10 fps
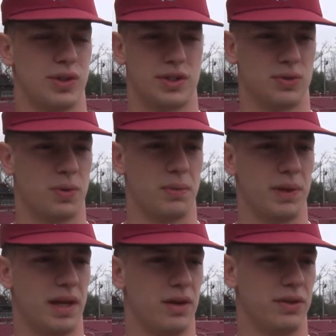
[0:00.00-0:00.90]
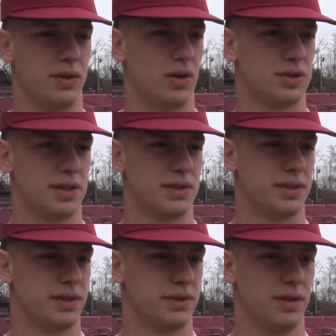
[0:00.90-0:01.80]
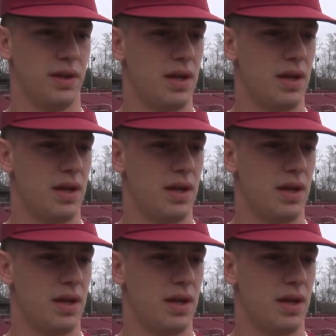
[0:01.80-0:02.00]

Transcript: I just want to be healthy all season and